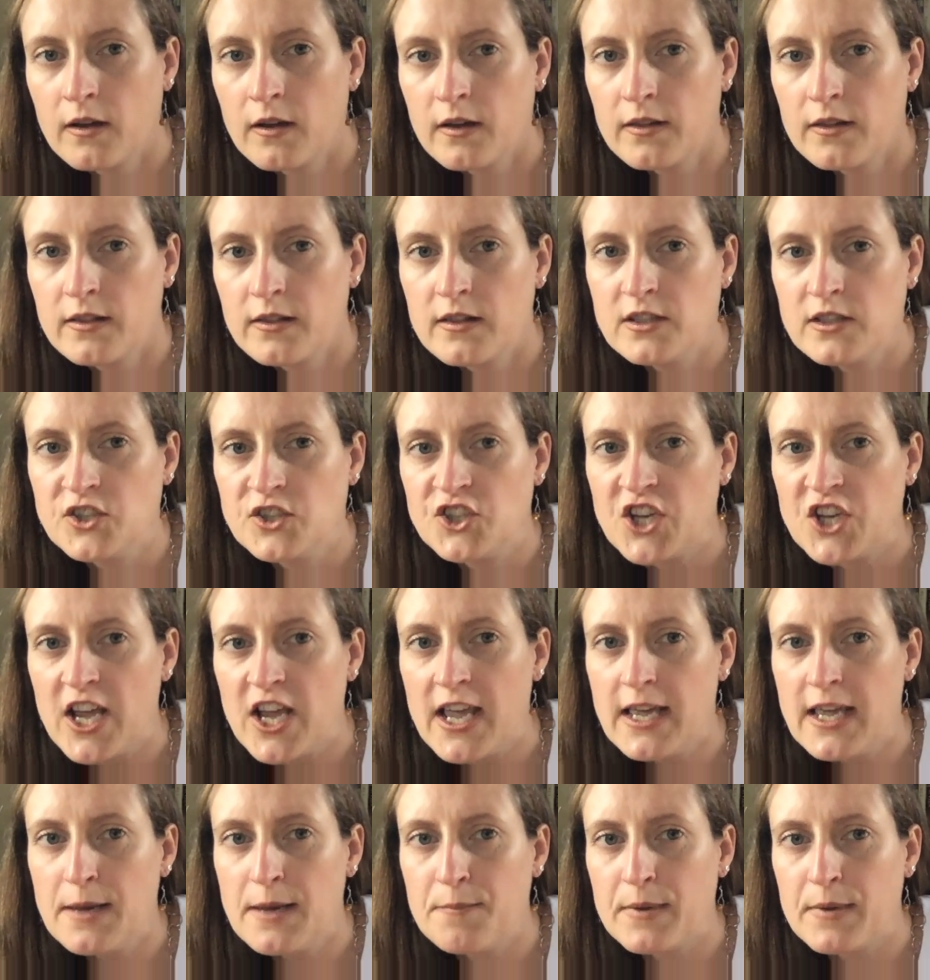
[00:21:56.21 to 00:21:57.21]
the
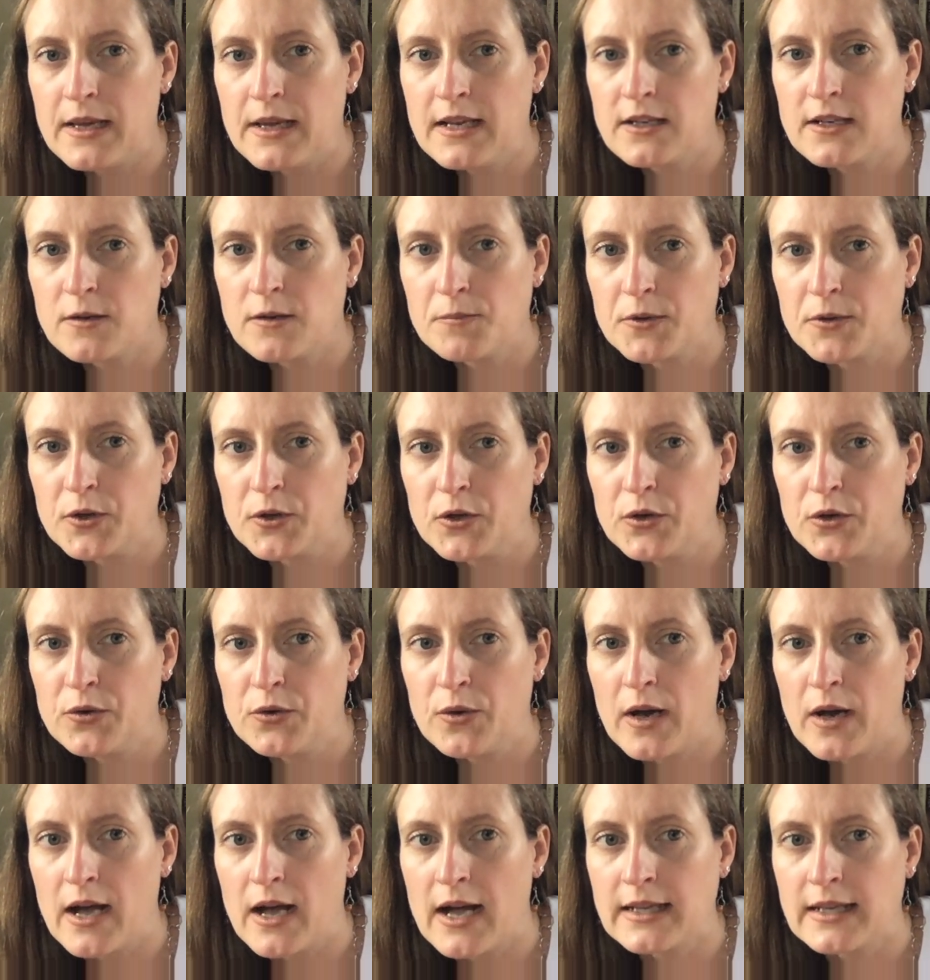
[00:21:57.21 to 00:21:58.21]
JBW
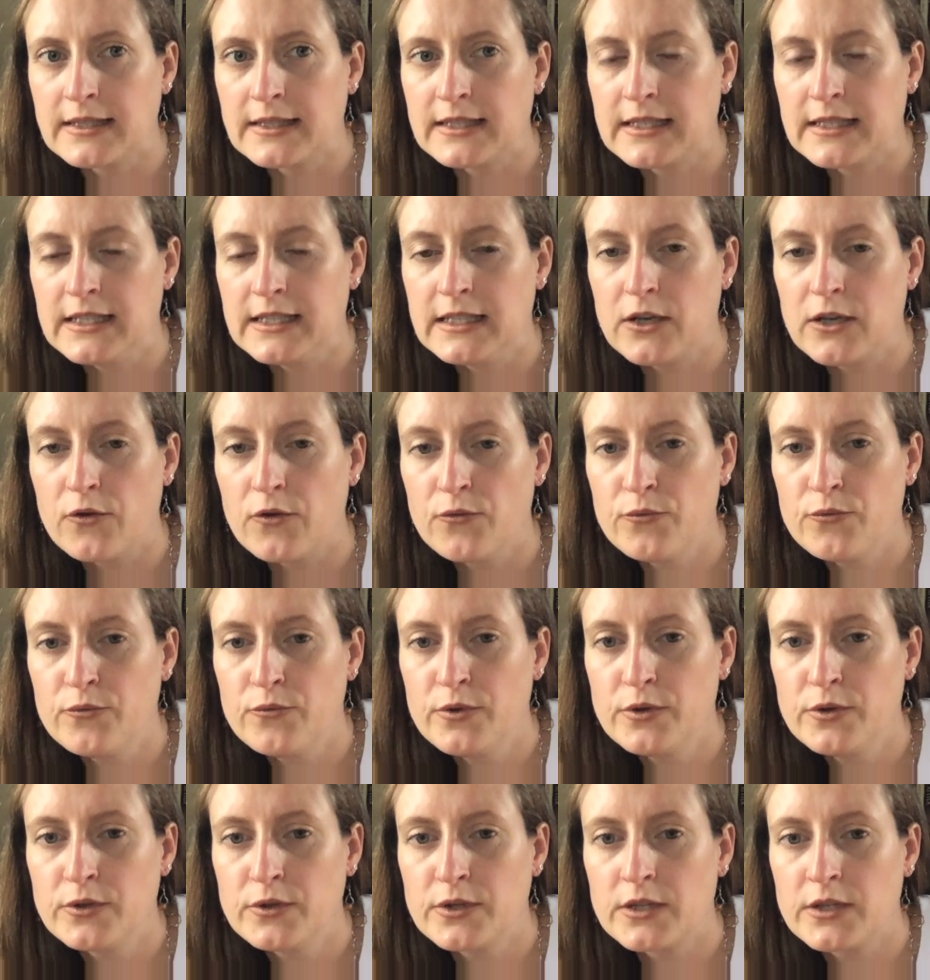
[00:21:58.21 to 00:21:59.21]
Antique
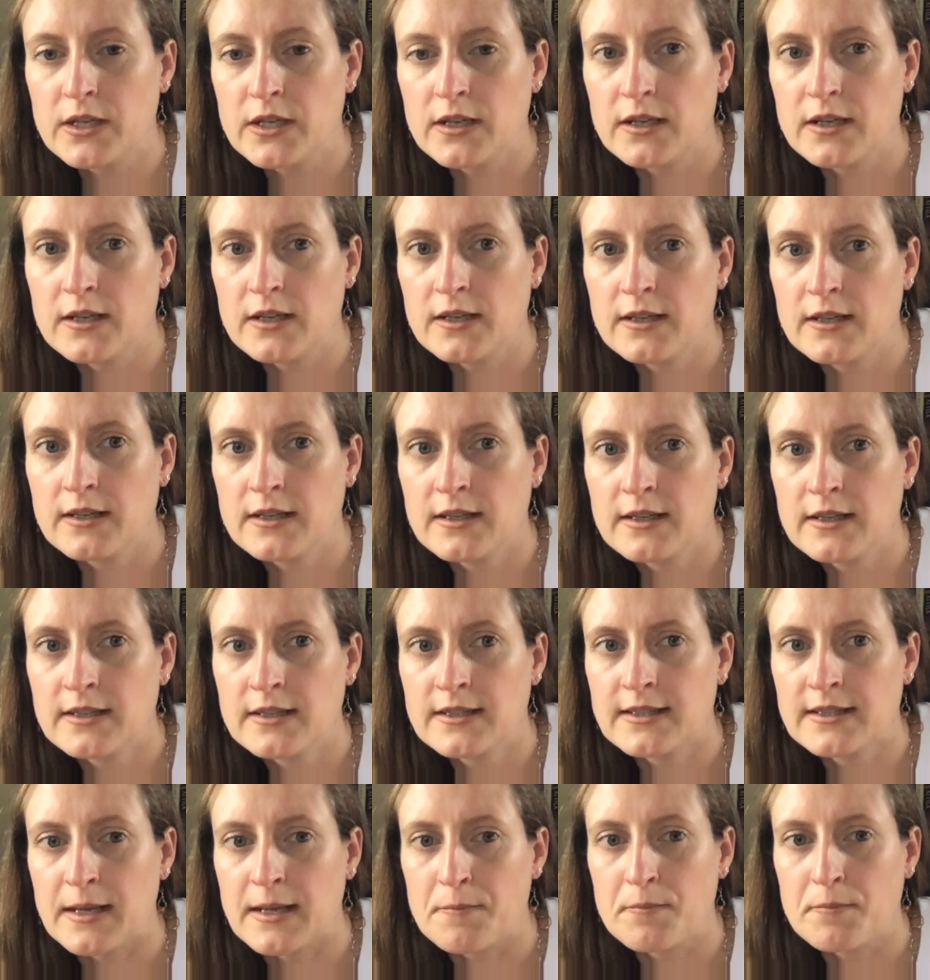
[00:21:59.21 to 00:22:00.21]
Rooster
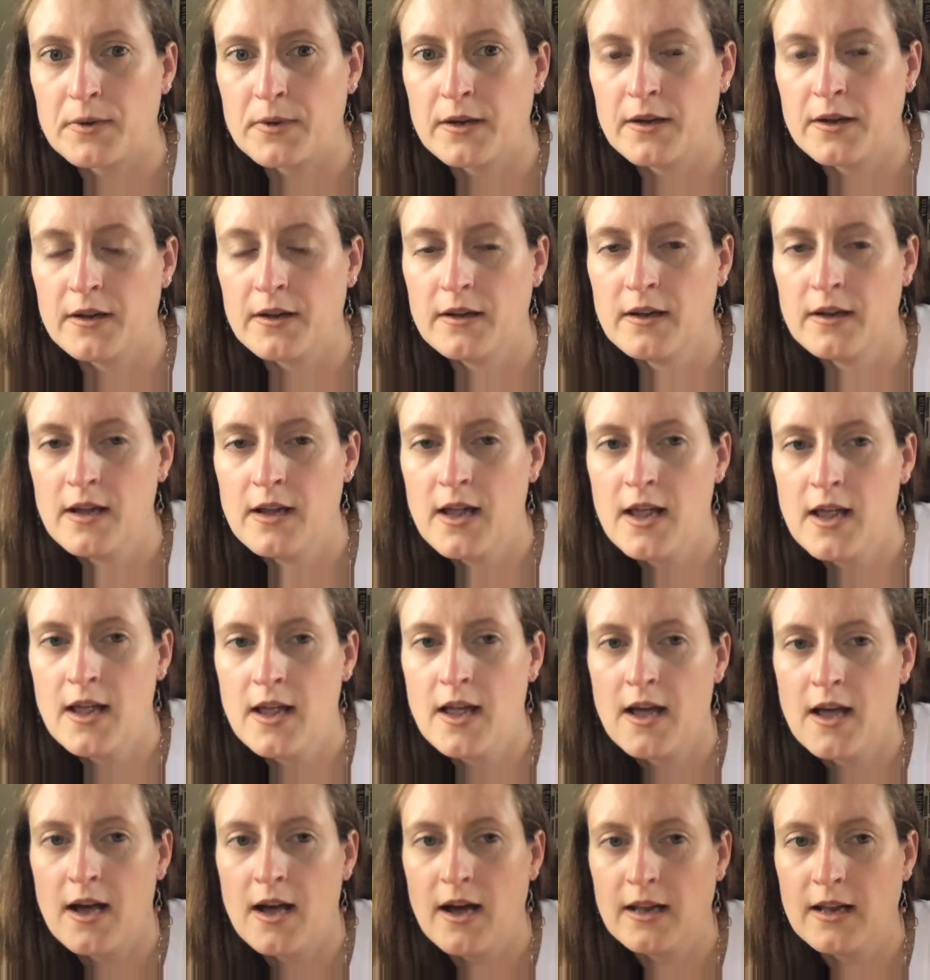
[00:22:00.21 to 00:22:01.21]
Sampler.
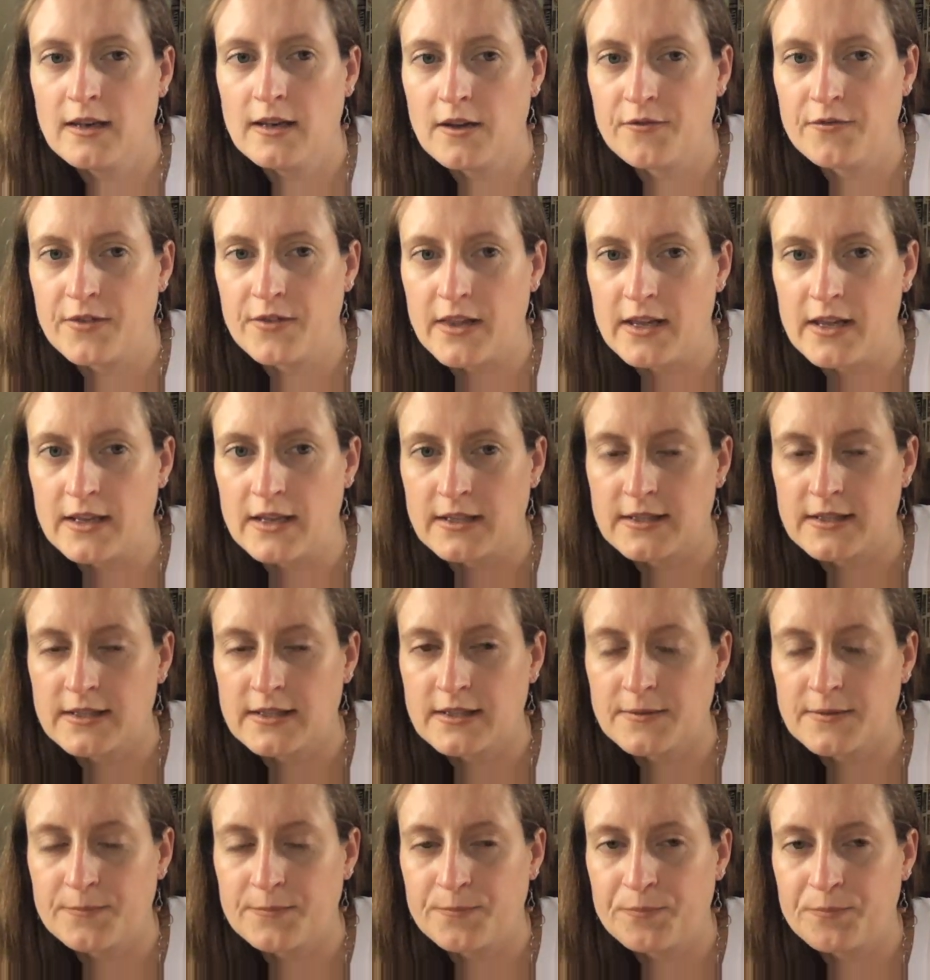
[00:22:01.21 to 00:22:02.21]
I love
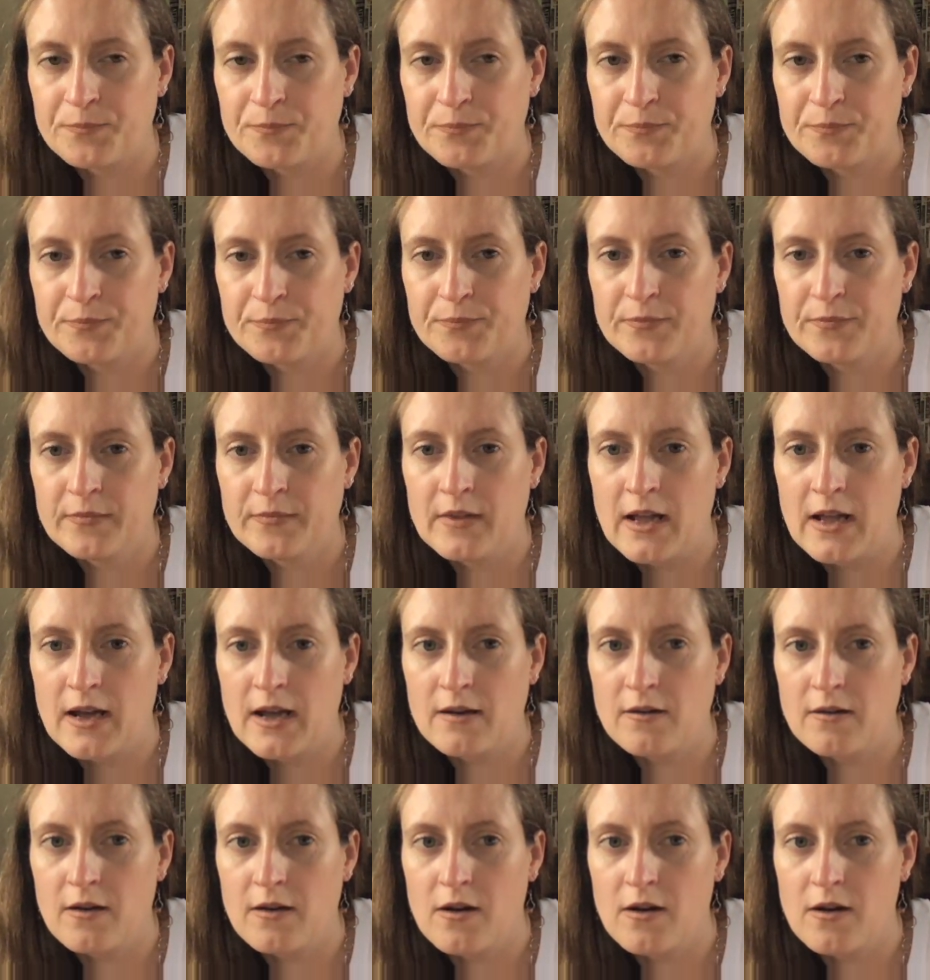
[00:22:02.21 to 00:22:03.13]
this. Now,